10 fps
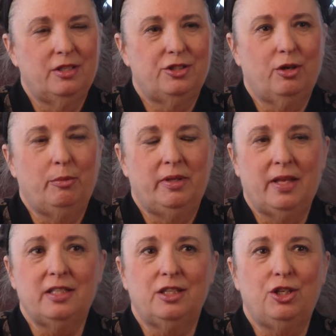So, I mean,
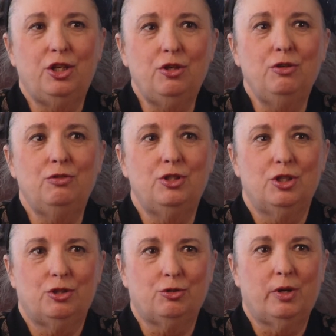that's a huge
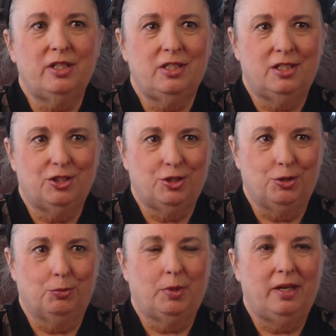trust
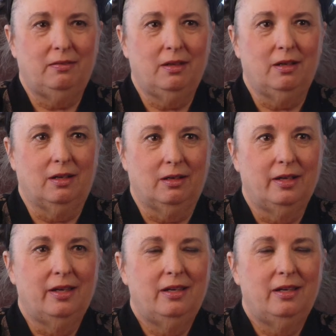issue right there,